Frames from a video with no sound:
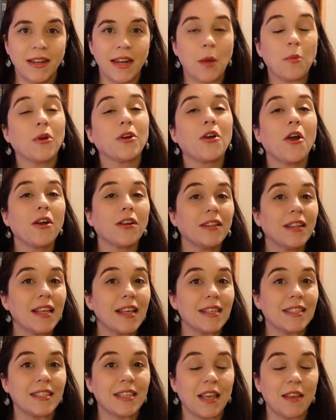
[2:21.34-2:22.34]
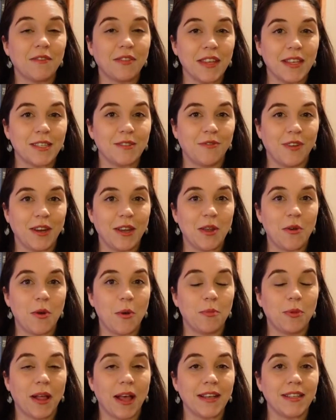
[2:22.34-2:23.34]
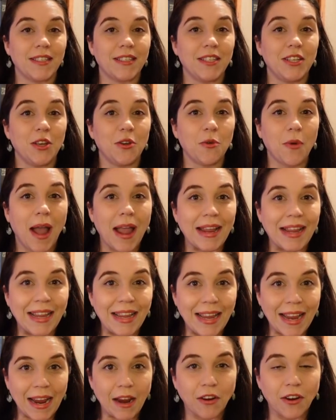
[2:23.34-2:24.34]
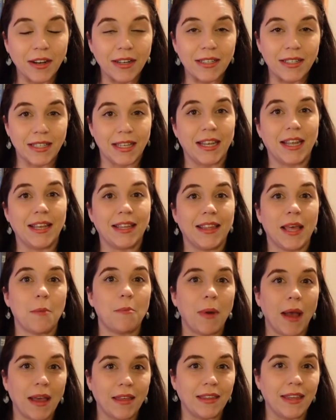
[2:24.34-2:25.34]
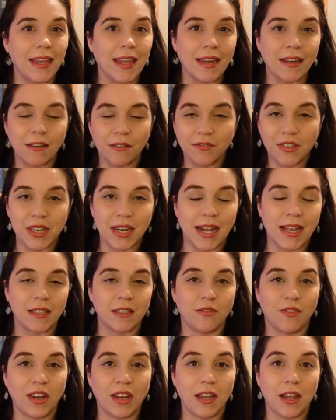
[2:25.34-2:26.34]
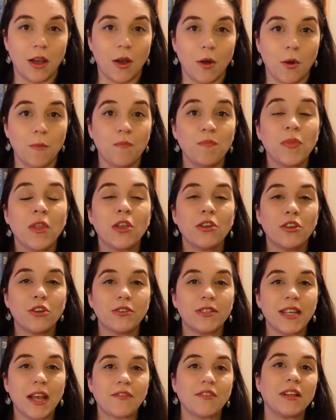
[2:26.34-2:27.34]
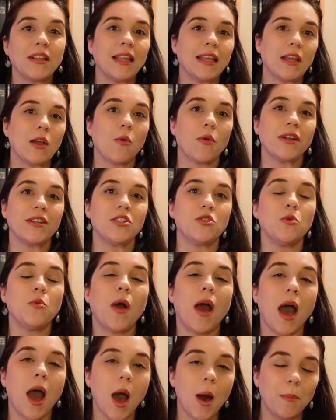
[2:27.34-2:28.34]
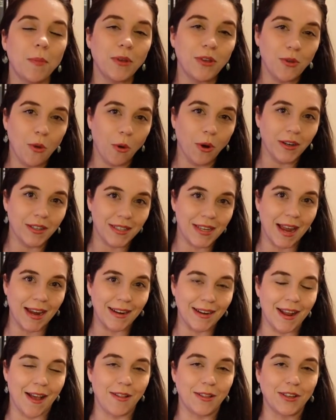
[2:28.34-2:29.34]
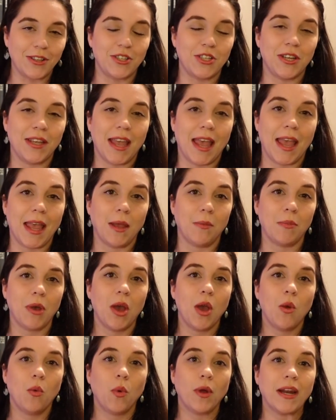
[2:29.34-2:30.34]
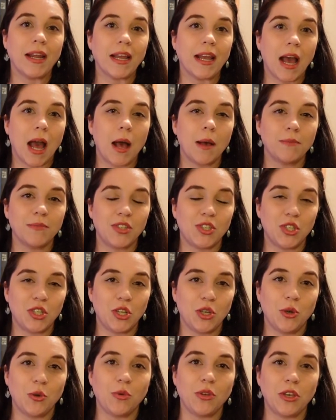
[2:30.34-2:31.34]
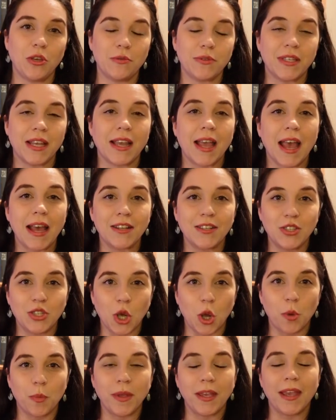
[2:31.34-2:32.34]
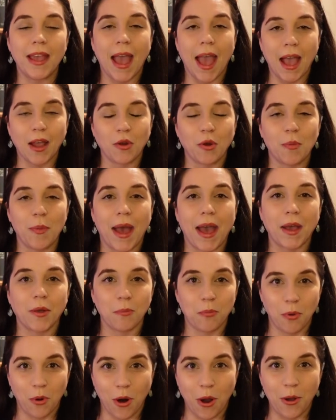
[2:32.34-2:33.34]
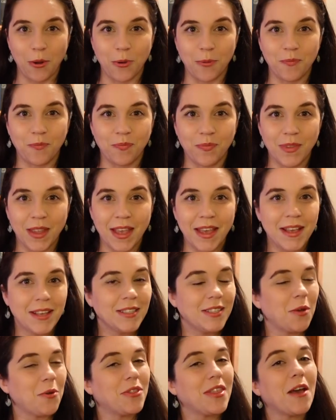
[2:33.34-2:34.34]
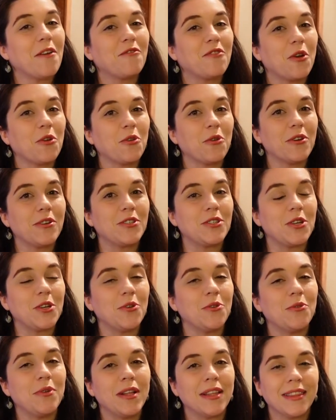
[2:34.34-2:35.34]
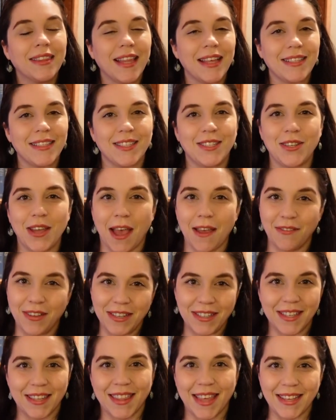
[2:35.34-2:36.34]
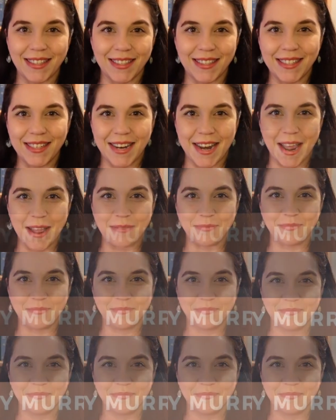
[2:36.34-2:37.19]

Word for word: Now, regardless if this video applies to you, I guarantee that by the end of today's video, you're definitely going to up your technology game when it comes to using Adobe Acrobat Pro. So without further ado, let's dive into things today.